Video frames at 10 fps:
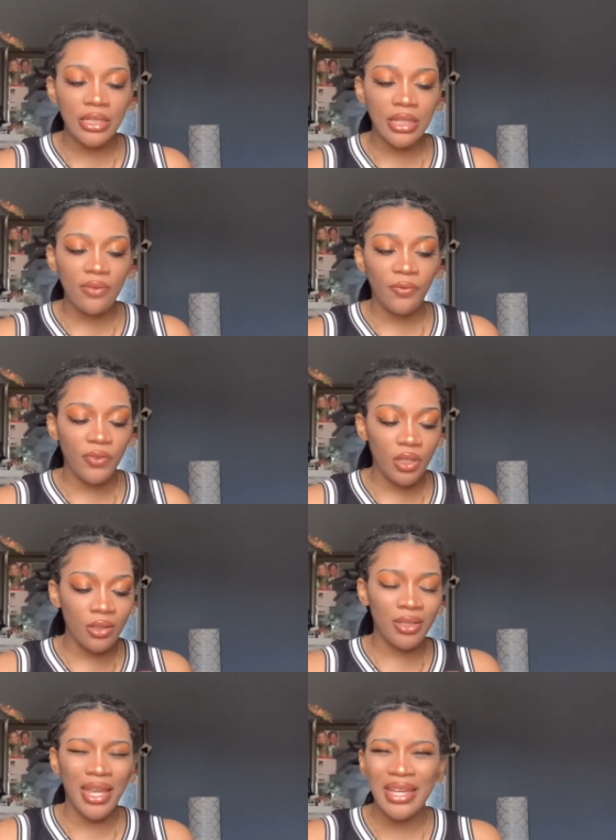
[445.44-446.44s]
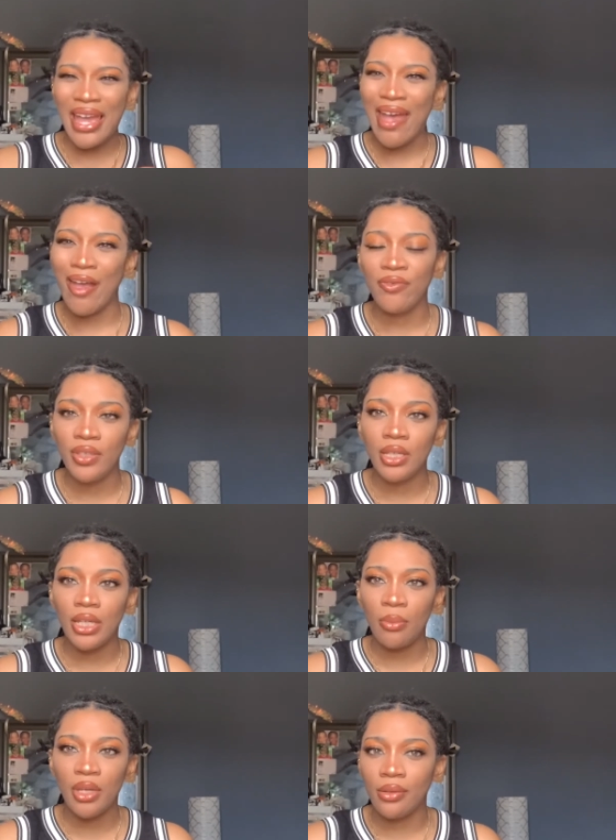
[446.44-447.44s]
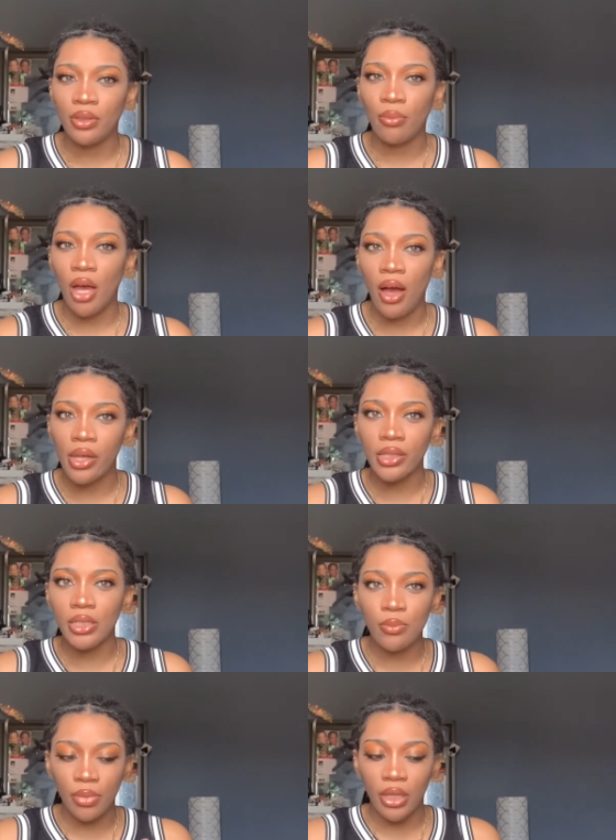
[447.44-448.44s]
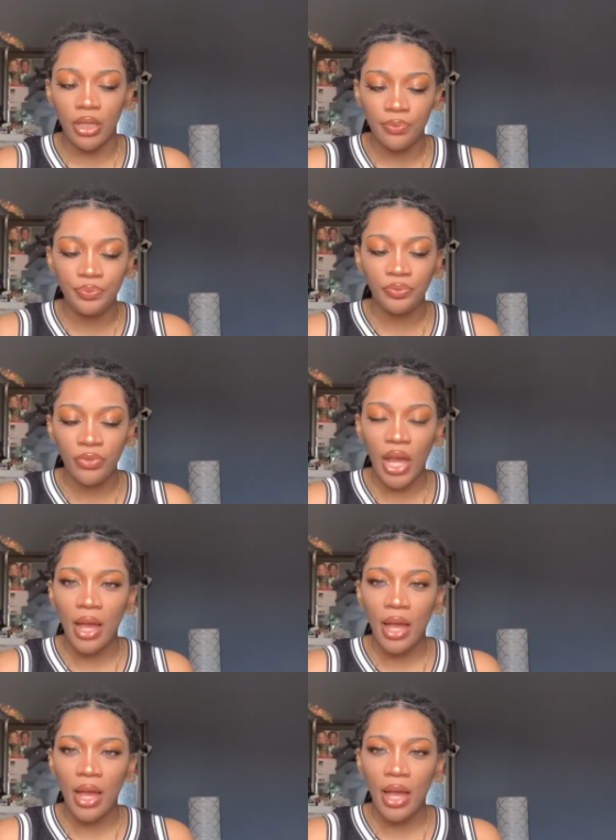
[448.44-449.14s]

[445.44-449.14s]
did feel like heavy coming out the box but I